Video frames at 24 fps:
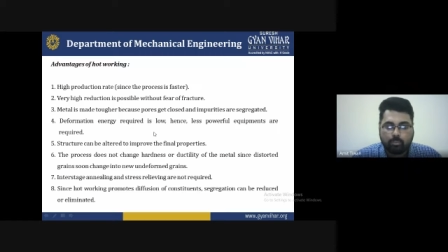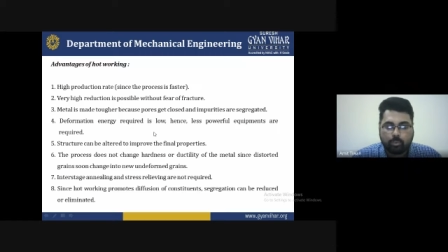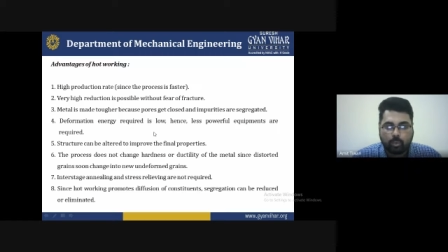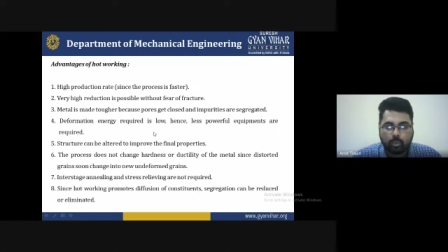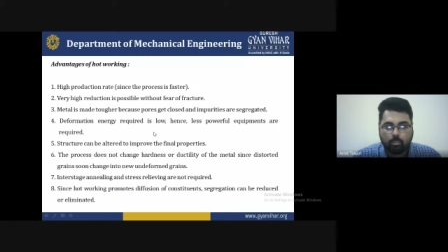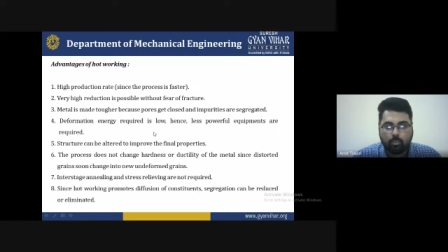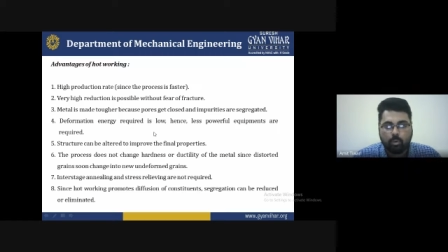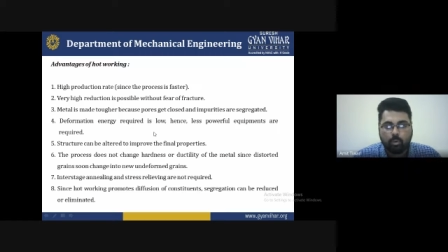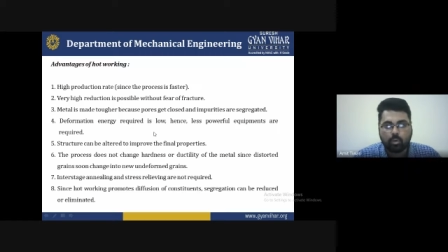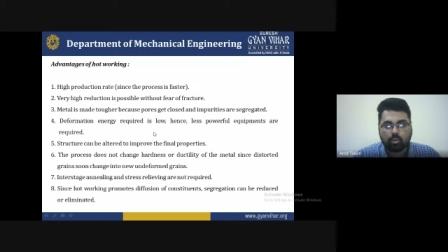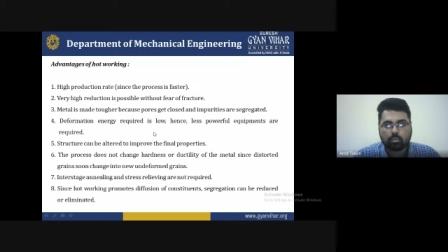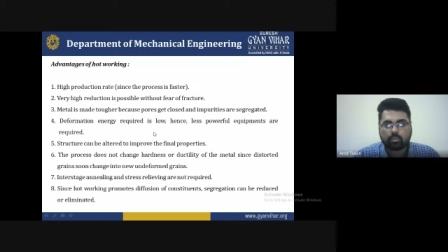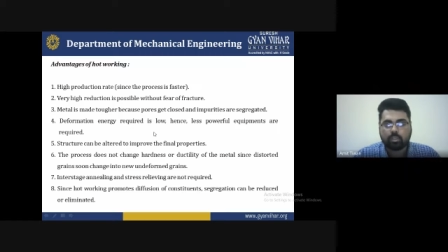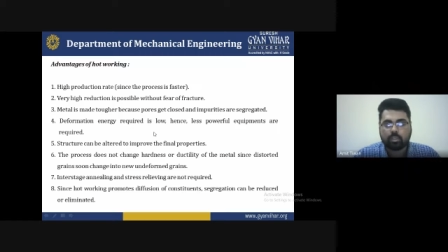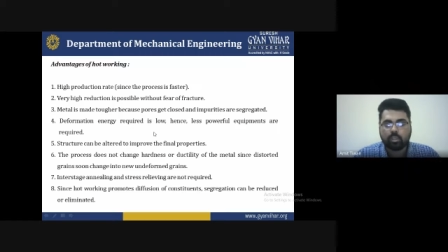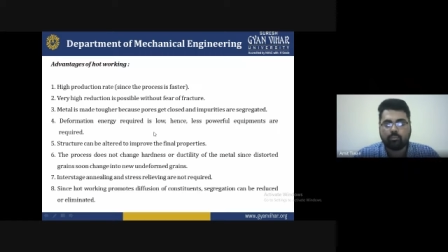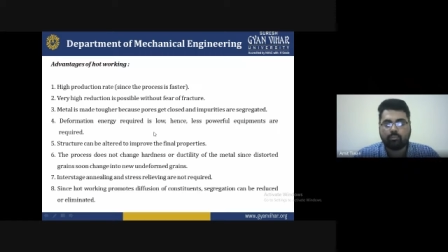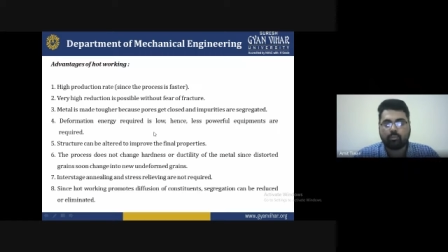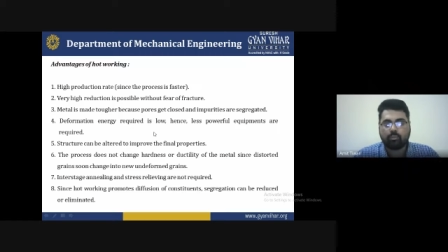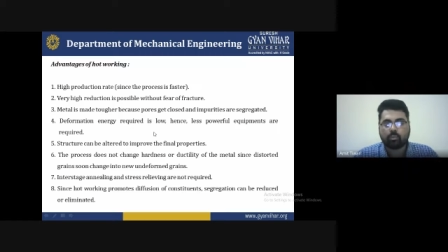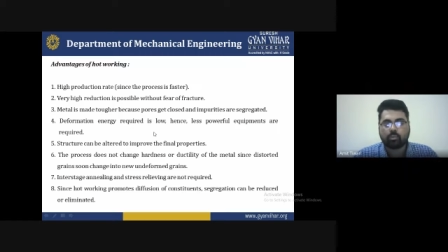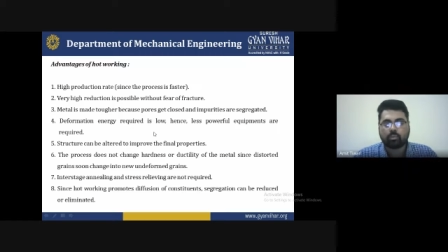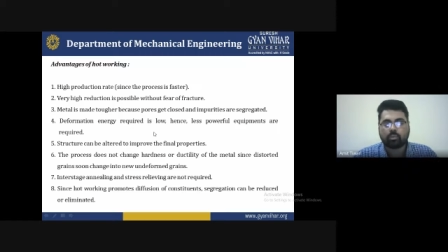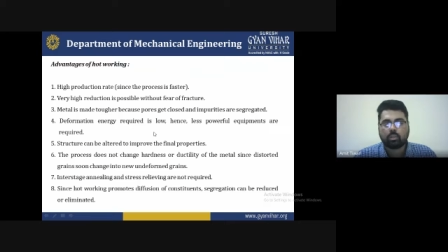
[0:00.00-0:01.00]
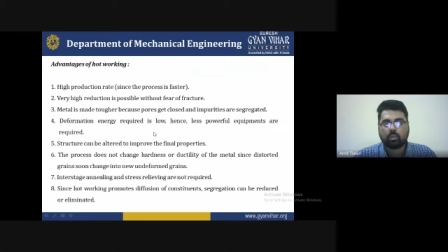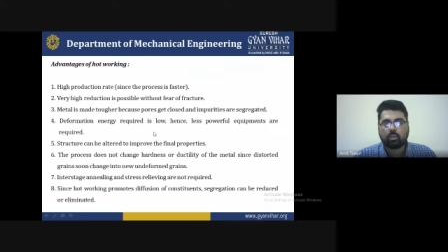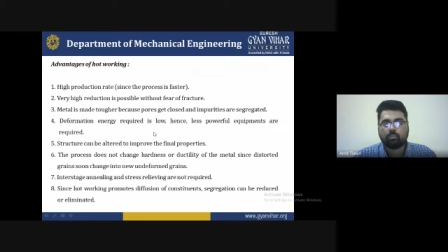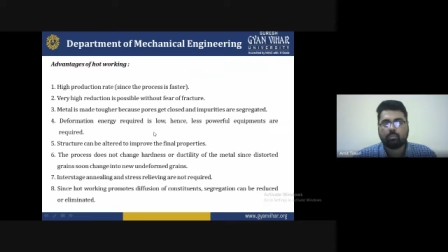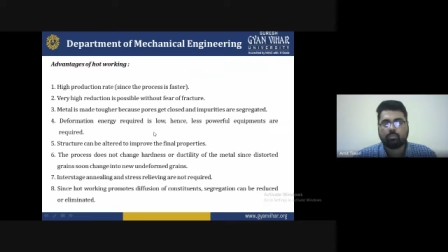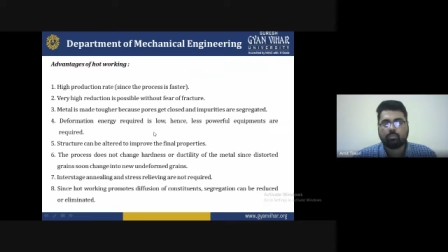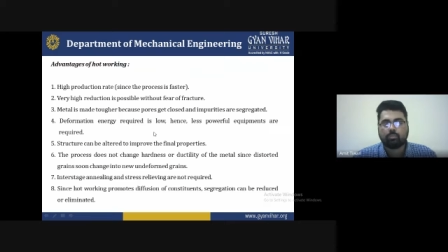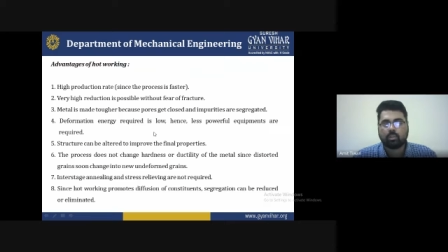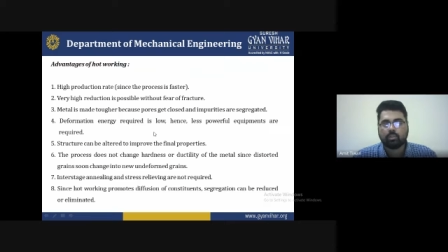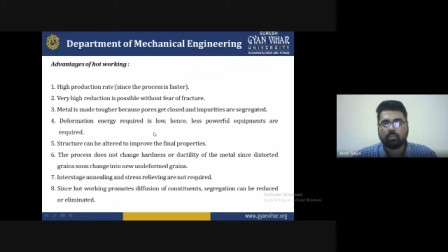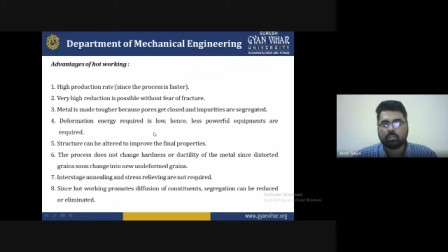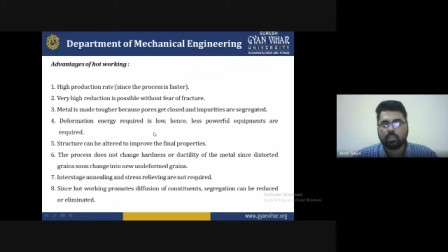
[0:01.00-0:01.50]
promotes diffusion
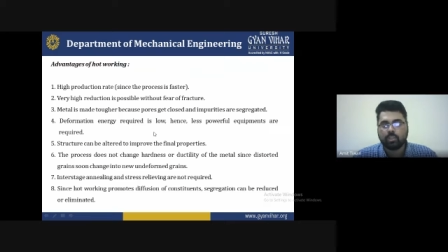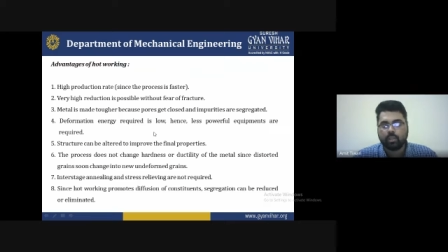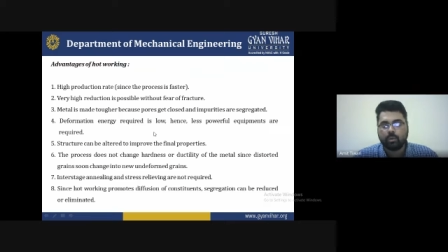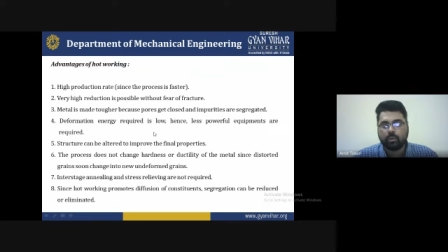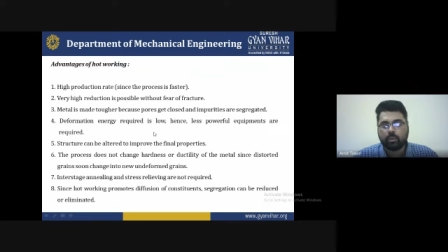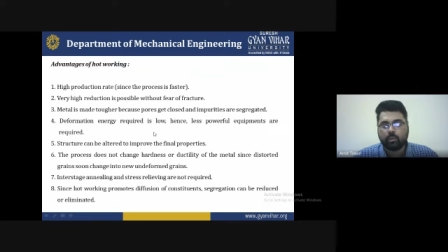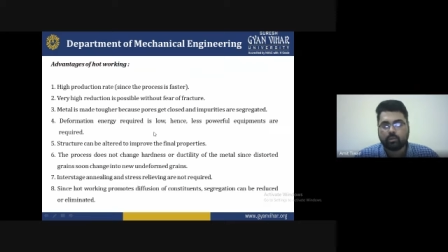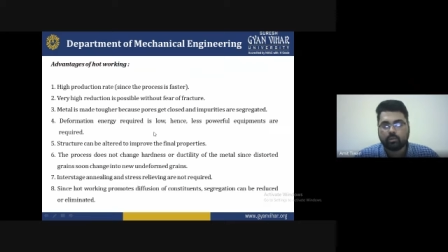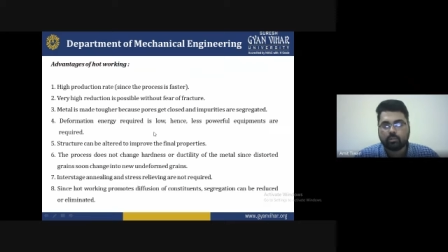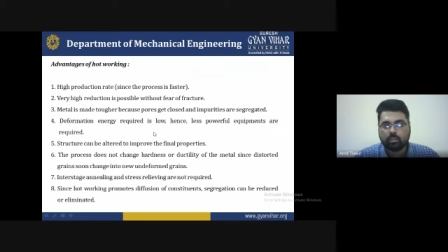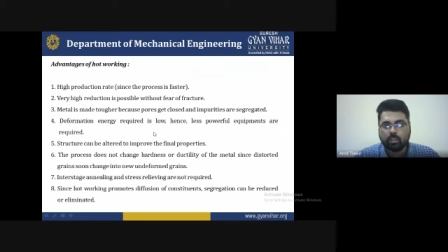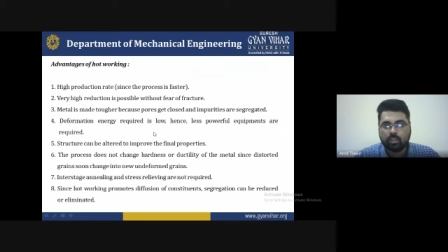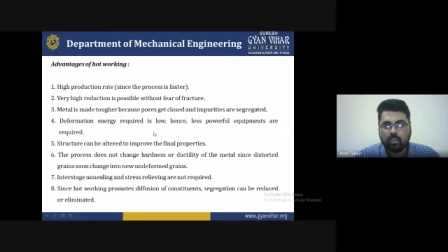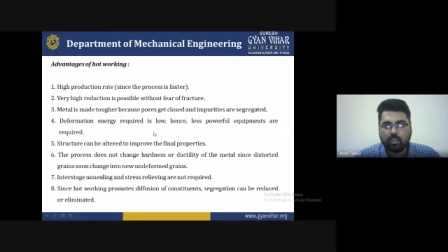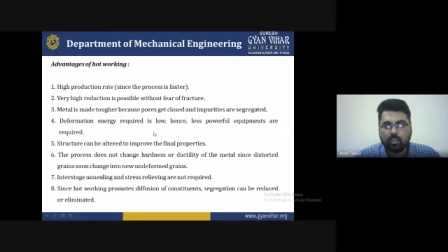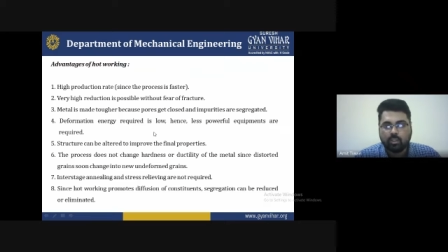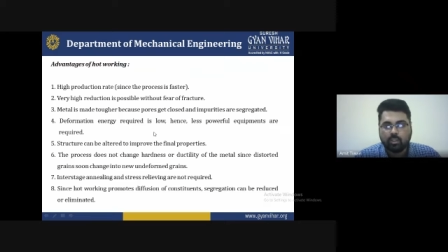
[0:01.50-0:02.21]
of constituents,